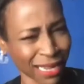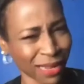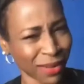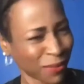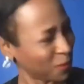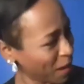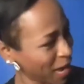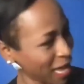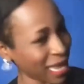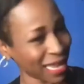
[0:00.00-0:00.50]

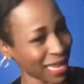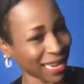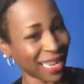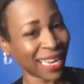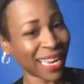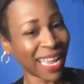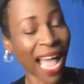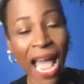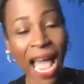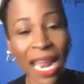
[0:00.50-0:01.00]
what?
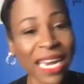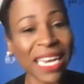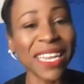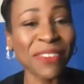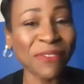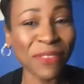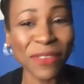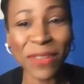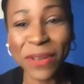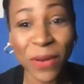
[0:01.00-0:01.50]
I didn't
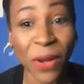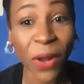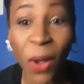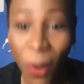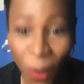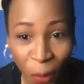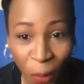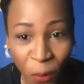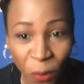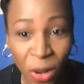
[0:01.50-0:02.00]
even
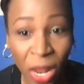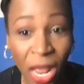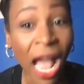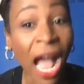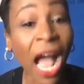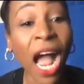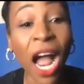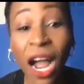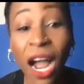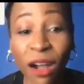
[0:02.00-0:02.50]
know
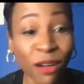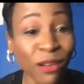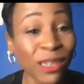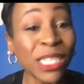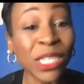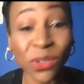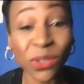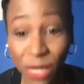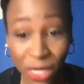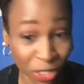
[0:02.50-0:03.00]
how
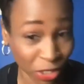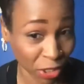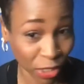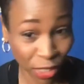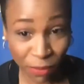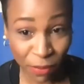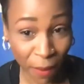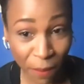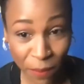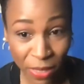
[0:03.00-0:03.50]
to register
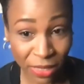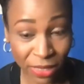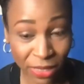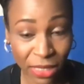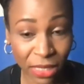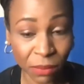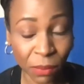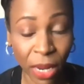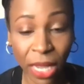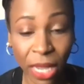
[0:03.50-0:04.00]
my
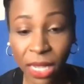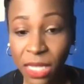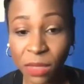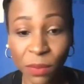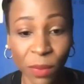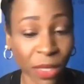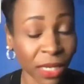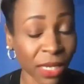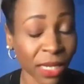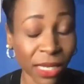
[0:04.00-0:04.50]
business. My
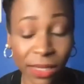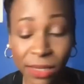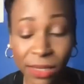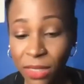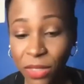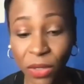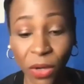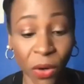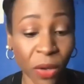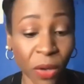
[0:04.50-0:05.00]
husband is,
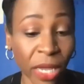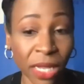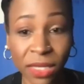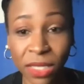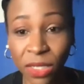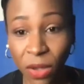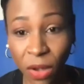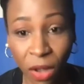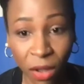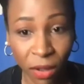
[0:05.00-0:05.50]

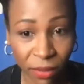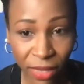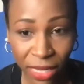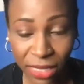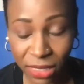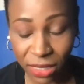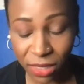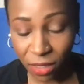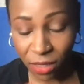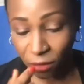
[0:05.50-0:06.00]
into all that
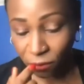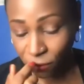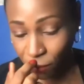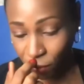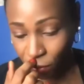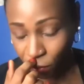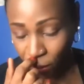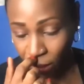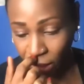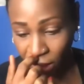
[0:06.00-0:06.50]
stuff with
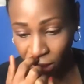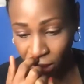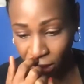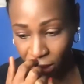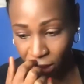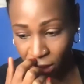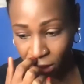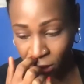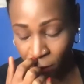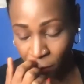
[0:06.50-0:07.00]
what he
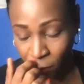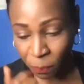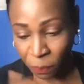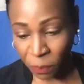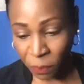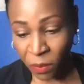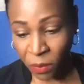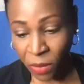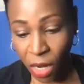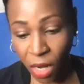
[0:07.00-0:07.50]
does.
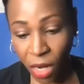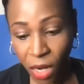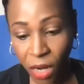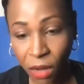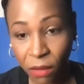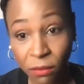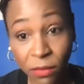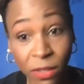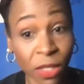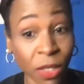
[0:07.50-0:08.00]

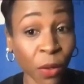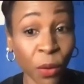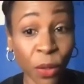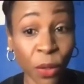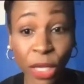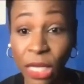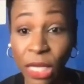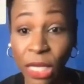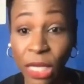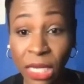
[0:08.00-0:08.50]
So
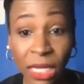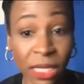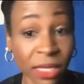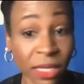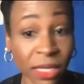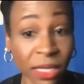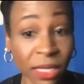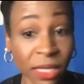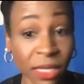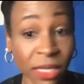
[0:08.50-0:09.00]

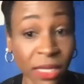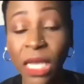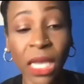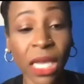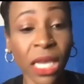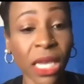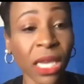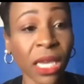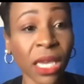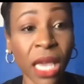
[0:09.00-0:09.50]

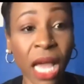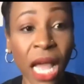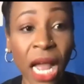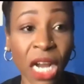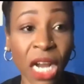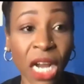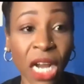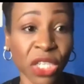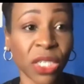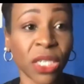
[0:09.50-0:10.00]
he
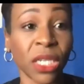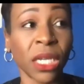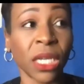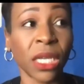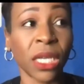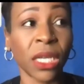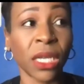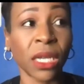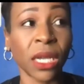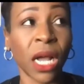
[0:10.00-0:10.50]

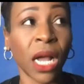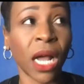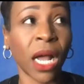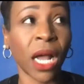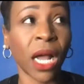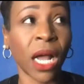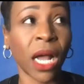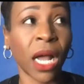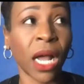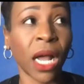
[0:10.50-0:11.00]
actually,
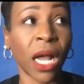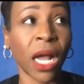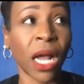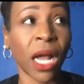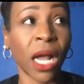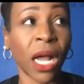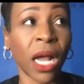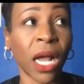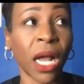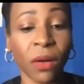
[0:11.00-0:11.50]

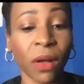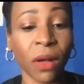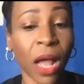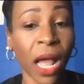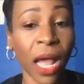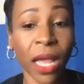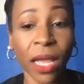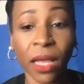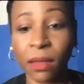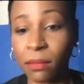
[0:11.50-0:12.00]

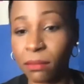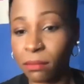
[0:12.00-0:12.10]
I